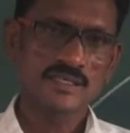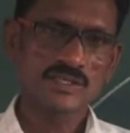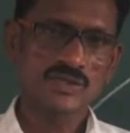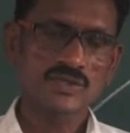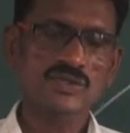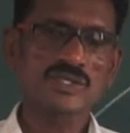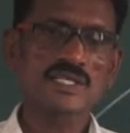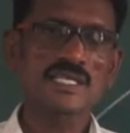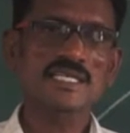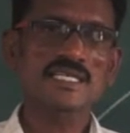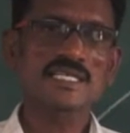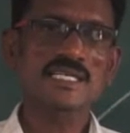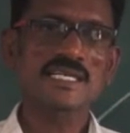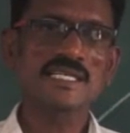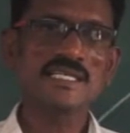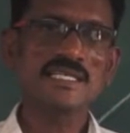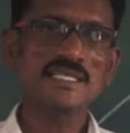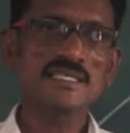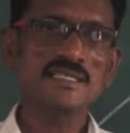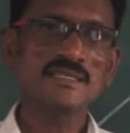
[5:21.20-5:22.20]
social
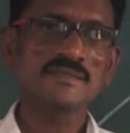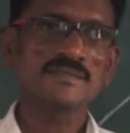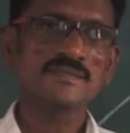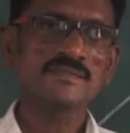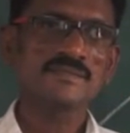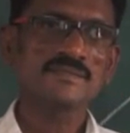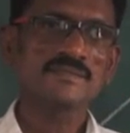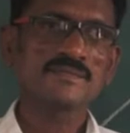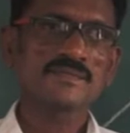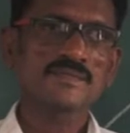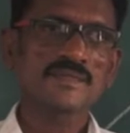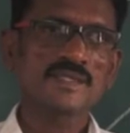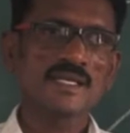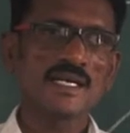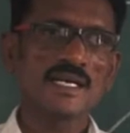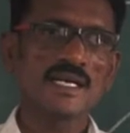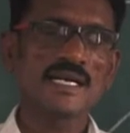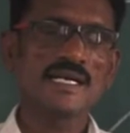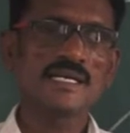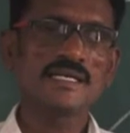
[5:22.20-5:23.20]
studies,
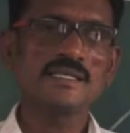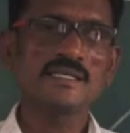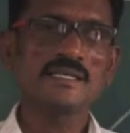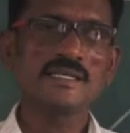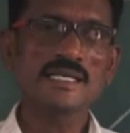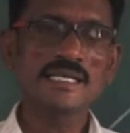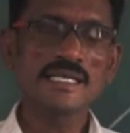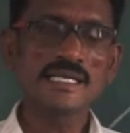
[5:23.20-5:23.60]
and